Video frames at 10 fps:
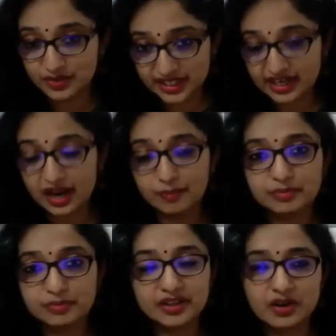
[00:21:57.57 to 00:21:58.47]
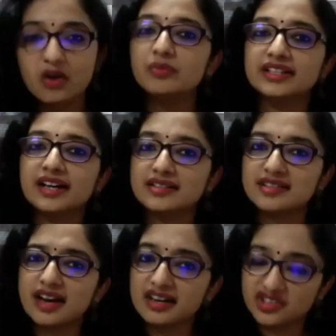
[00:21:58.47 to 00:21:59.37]
We take our people along with
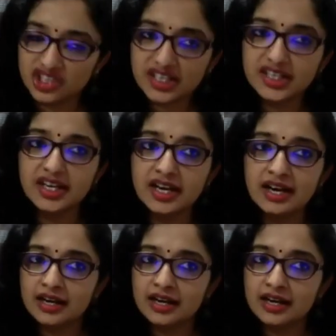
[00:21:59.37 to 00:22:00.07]
us in our journey,